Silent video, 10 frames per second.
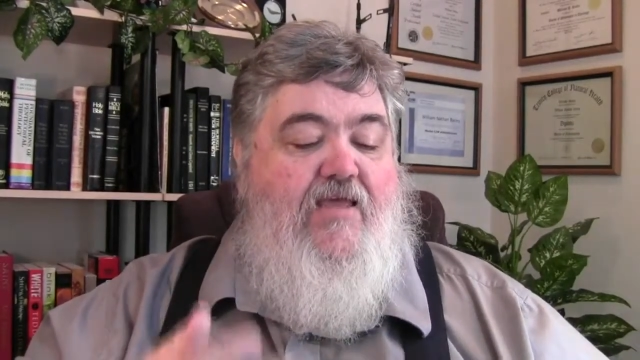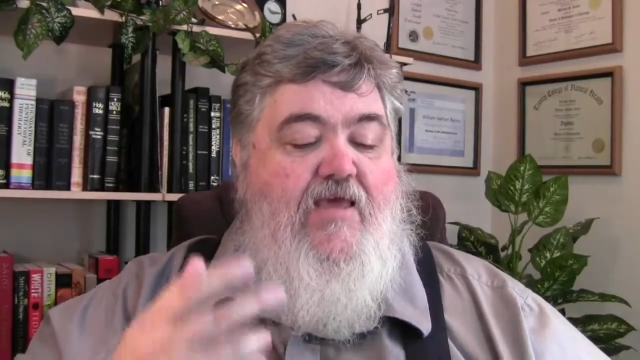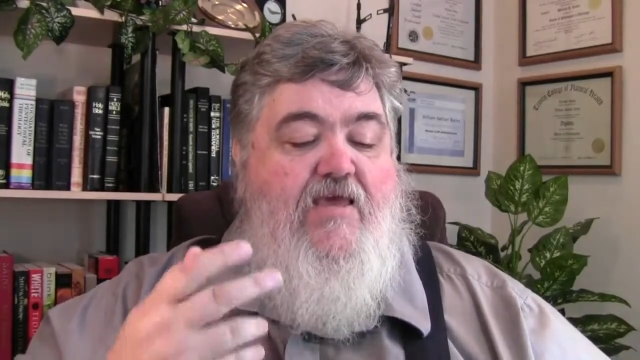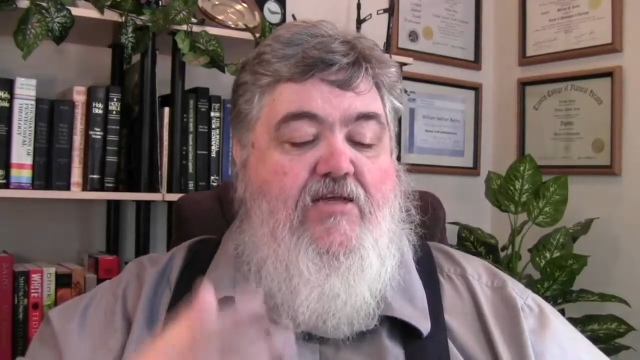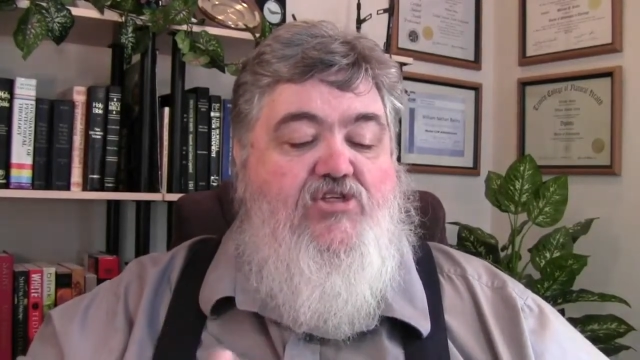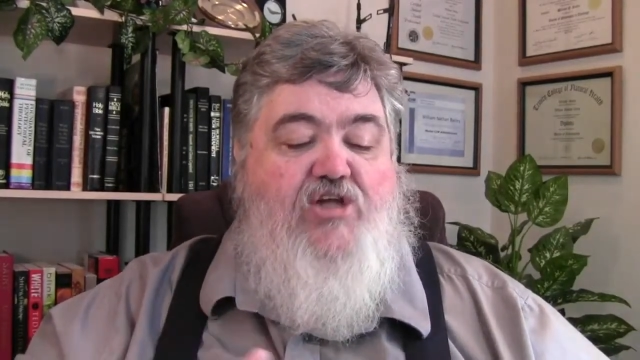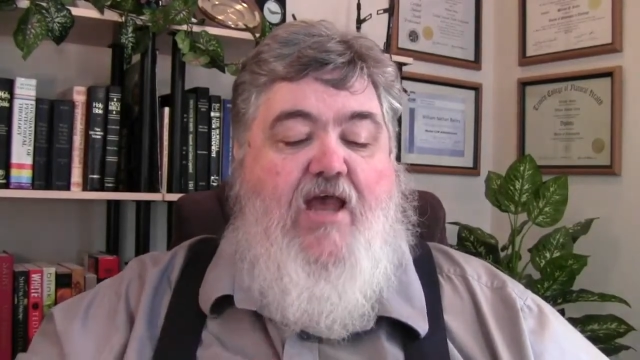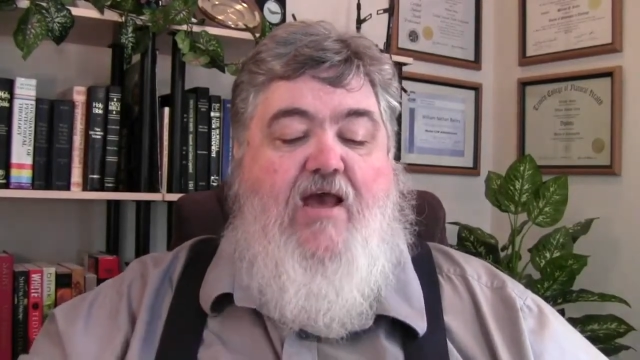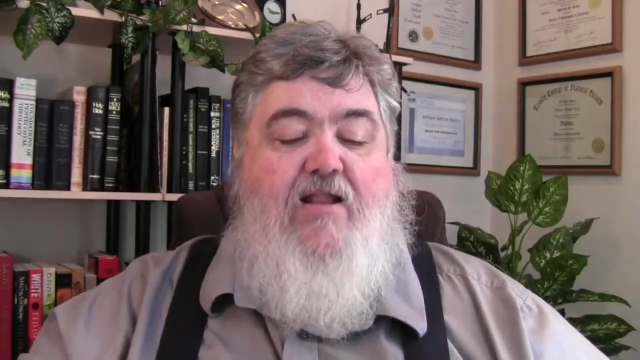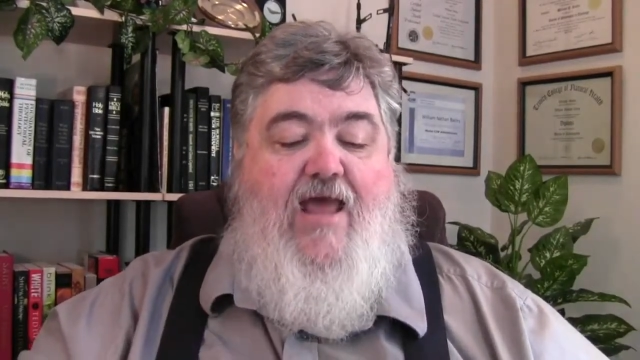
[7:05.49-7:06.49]
ye
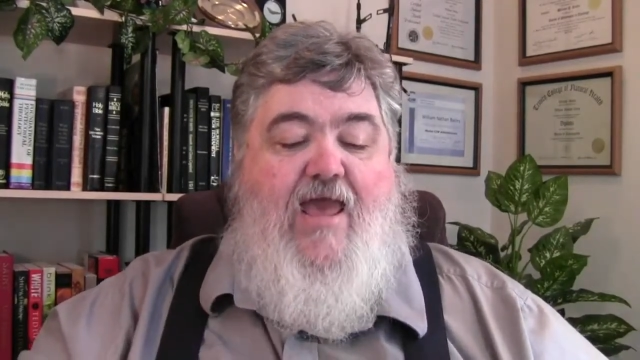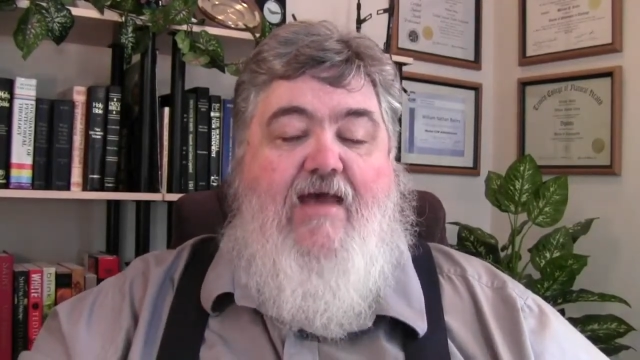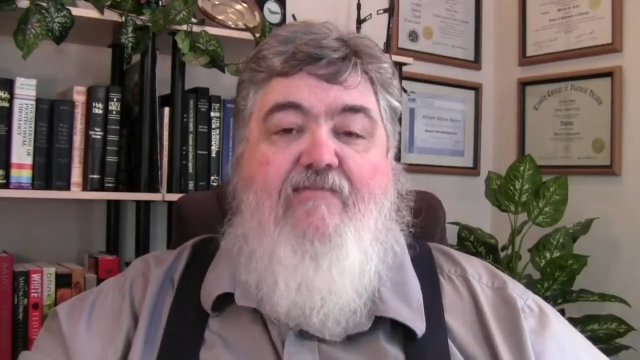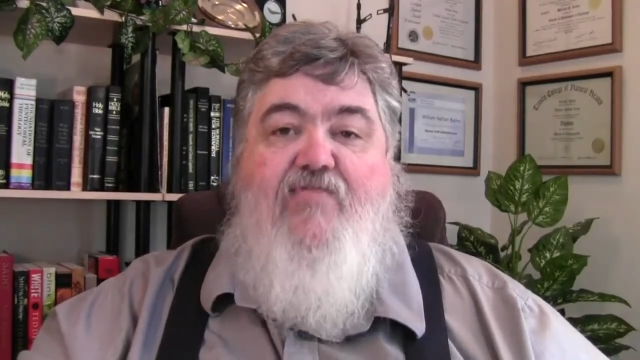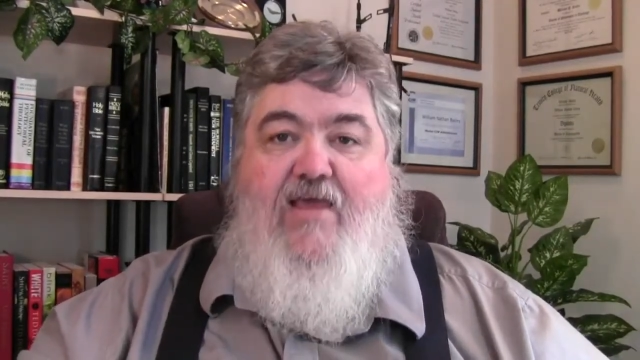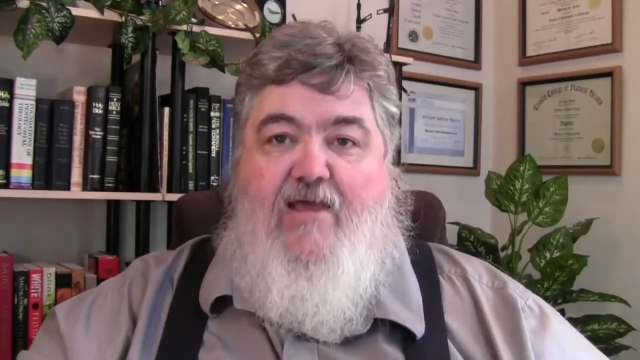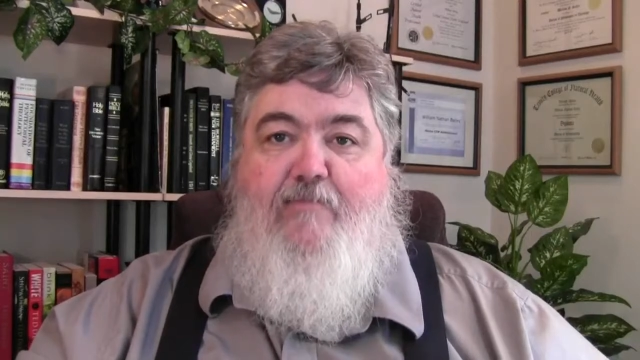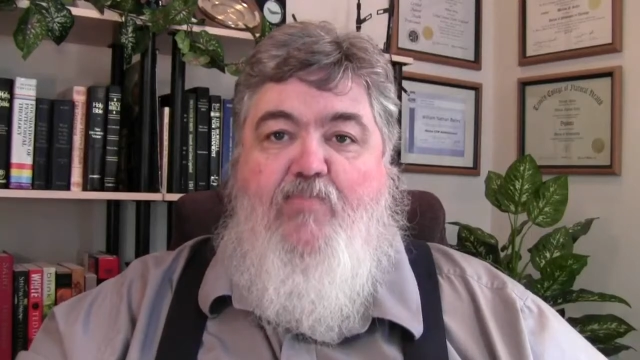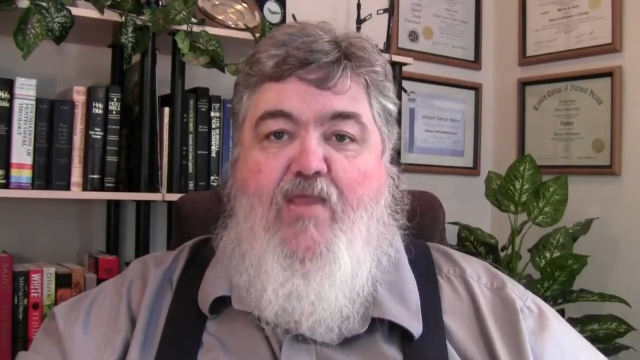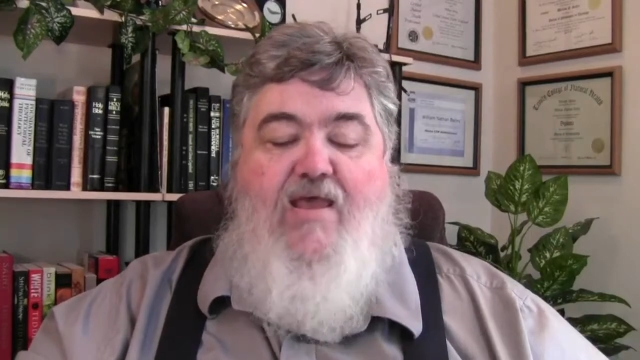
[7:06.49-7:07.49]
shall have them.